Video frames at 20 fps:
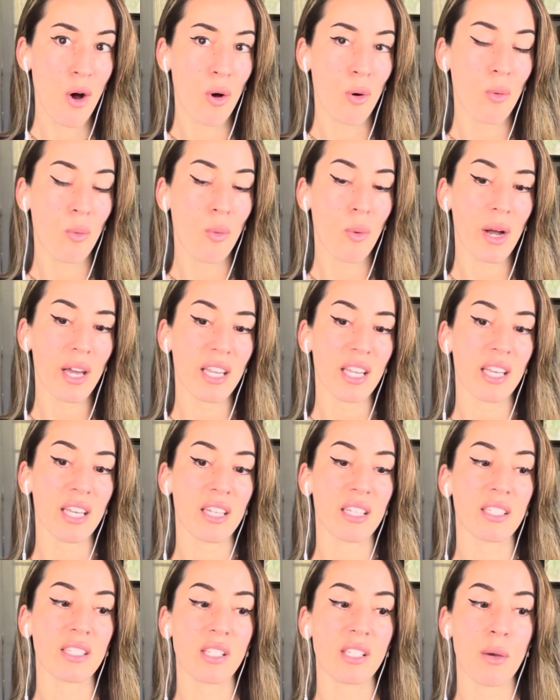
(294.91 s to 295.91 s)
what
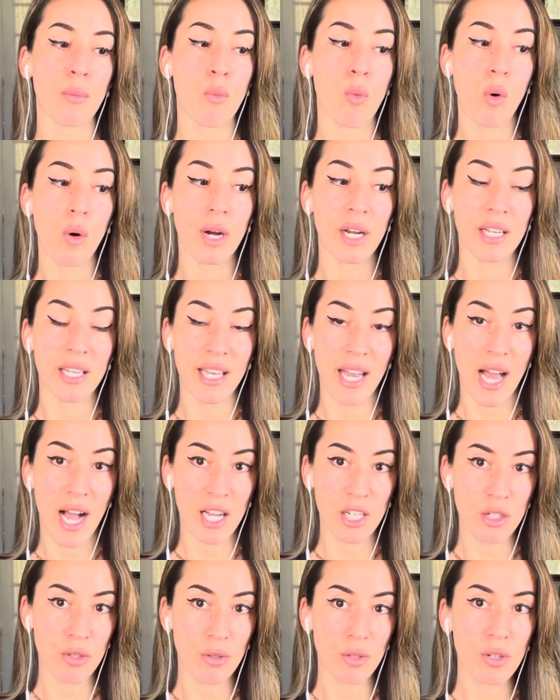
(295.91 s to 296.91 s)
is more
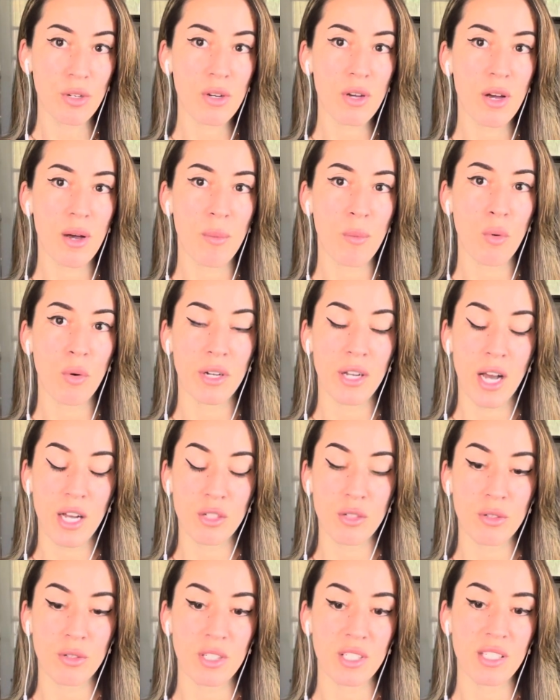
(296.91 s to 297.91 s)
natural, a more
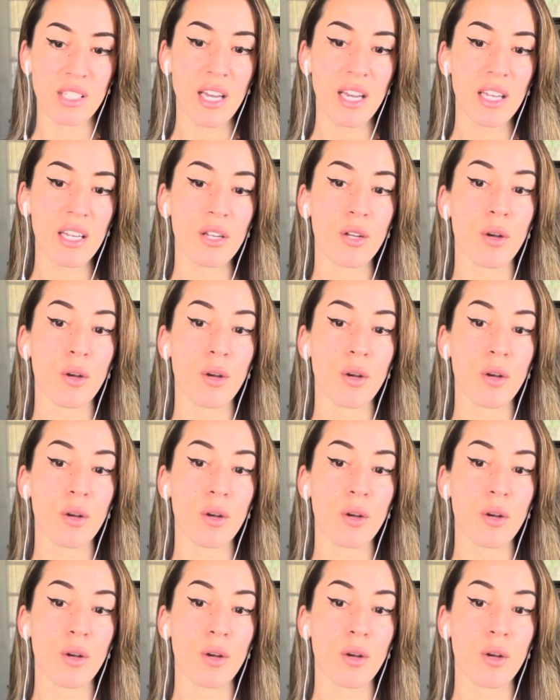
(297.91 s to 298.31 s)
natural design.